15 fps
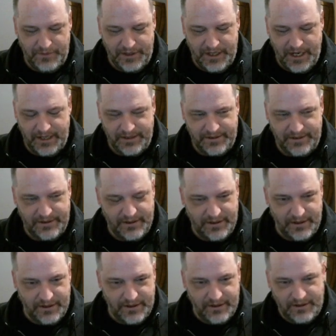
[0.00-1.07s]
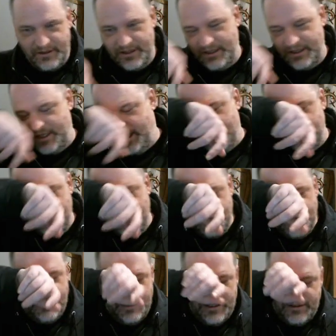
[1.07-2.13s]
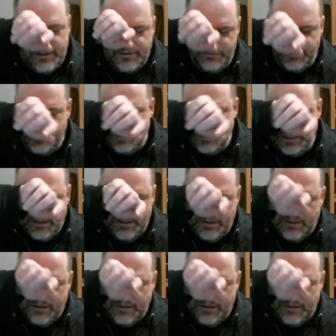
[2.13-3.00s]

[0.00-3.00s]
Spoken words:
yeah, it's it is really,